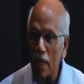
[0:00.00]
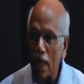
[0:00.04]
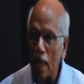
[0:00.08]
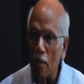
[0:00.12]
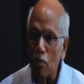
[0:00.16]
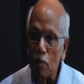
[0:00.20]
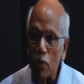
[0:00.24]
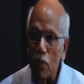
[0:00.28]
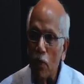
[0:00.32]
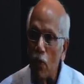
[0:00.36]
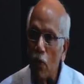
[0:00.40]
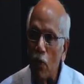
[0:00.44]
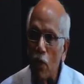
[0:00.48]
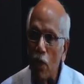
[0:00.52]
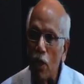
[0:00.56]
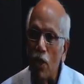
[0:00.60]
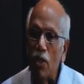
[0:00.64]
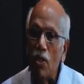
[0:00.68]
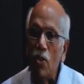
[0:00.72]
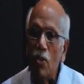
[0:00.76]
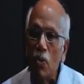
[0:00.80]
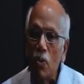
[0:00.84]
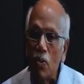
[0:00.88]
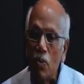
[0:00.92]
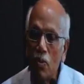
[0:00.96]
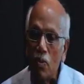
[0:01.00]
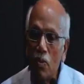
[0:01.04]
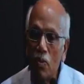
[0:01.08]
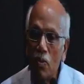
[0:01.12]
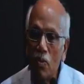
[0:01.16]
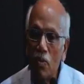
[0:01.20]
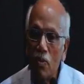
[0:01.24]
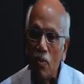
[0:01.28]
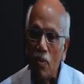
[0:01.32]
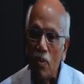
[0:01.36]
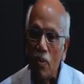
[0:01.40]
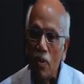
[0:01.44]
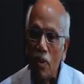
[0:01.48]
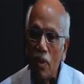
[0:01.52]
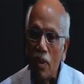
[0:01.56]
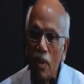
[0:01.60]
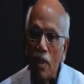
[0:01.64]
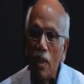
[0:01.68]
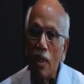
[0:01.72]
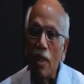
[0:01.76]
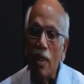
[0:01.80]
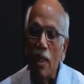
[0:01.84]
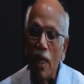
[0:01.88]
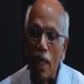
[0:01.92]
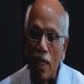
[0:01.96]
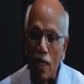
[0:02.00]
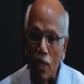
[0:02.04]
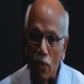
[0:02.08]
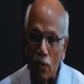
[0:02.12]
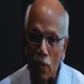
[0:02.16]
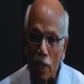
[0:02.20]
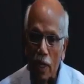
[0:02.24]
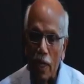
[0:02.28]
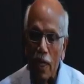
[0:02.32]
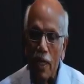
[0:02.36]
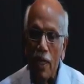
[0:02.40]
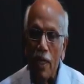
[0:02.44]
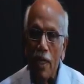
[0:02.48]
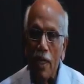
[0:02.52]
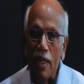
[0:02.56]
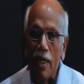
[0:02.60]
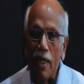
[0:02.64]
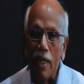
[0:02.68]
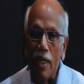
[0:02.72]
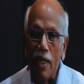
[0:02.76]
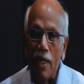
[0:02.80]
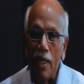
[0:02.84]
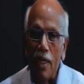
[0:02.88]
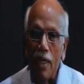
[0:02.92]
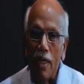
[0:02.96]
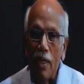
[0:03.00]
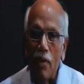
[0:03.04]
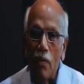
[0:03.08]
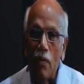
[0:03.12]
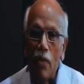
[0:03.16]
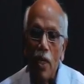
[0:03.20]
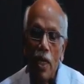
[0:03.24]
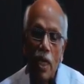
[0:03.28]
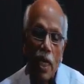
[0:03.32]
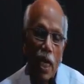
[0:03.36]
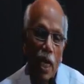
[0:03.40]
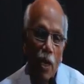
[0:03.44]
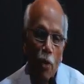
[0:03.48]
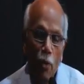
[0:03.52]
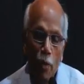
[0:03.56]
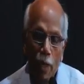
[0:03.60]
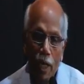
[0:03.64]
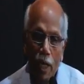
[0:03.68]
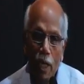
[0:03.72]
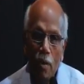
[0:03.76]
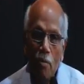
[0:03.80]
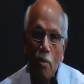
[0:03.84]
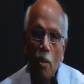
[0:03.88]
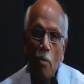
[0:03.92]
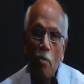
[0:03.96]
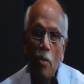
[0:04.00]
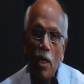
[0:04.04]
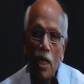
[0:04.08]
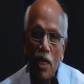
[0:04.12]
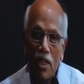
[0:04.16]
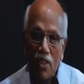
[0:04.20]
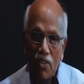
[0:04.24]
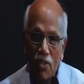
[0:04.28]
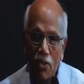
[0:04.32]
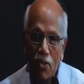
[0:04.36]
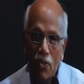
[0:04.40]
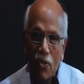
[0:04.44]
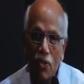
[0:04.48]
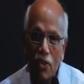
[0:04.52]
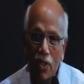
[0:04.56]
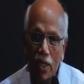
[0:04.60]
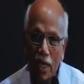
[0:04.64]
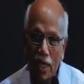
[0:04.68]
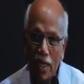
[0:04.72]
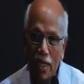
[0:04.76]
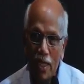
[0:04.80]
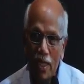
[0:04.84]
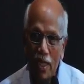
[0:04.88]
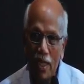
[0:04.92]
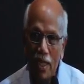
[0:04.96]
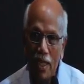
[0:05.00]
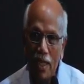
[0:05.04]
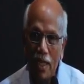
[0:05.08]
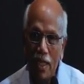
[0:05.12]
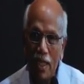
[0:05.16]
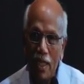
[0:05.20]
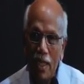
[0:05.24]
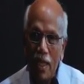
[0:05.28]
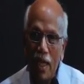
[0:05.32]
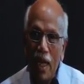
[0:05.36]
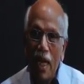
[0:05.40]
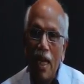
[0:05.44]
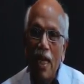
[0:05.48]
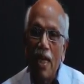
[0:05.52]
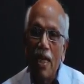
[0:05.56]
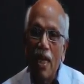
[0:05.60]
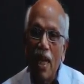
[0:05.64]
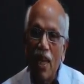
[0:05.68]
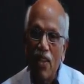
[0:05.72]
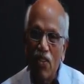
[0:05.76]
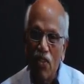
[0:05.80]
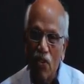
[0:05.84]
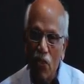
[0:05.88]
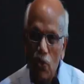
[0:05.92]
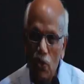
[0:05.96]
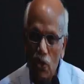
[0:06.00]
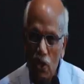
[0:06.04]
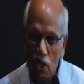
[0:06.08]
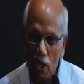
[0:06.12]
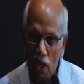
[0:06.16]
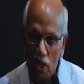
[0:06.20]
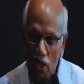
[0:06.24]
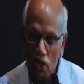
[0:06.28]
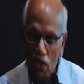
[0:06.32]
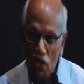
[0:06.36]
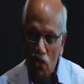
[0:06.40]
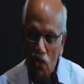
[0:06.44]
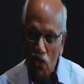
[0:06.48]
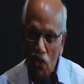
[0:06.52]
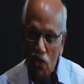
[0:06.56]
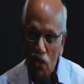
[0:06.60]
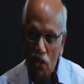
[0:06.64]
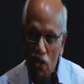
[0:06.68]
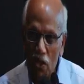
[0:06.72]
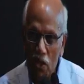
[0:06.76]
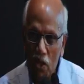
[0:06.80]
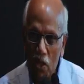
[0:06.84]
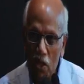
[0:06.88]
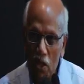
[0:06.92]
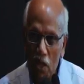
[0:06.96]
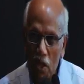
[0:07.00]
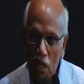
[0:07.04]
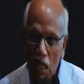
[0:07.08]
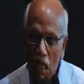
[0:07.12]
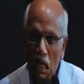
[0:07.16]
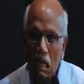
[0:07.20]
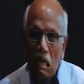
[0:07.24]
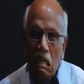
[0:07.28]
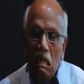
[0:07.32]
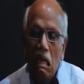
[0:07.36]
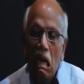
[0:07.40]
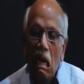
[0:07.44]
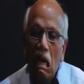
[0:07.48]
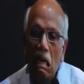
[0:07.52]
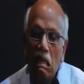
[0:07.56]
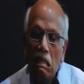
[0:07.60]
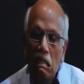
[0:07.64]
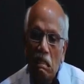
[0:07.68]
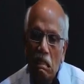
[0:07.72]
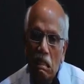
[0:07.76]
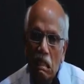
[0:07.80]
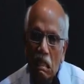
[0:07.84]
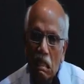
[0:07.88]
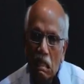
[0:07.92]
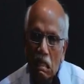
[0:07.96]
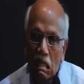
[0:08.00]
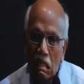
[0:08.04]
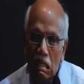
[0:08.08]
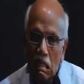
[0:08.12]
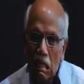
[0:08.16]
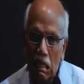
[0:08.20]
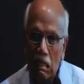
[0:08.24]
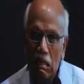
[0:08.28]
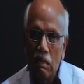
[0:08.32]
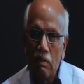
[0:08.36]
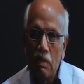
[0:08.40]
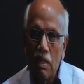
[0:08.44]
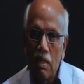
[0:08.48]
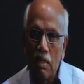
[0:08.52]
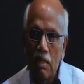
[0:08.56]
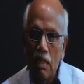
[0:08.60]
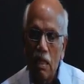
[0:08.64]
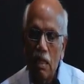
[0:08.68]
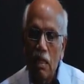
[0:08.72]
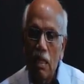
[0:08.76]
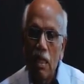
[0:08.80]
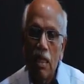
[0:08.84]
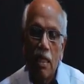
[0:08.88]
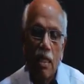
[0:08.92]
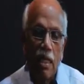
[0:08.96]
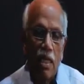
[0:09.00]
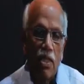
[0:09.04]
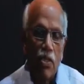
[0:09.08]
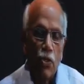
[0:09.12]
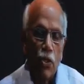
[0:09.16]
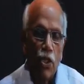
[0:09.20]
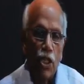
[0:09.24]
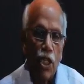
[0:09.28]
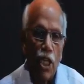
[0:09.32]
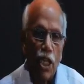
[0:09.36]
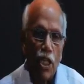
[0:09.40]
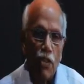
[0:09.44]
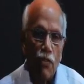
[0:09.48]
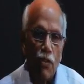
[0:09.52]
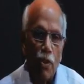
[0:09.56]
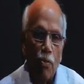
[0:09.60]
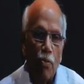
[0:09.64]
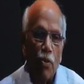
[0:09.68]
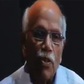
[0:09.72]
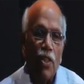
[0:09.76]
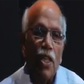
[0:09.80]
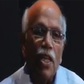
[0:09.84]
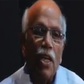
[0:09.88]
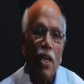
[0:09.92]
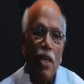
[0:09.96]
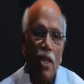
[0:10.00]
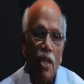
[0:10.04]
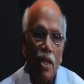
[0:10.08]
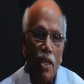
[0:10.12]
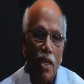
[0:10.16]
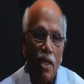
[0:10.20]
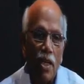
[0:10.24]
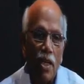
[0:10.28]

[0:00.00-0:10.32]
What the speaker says: Absolutely true. That is why we have become a menace to society. It has to change. It can't change otherwise. It has to change from within.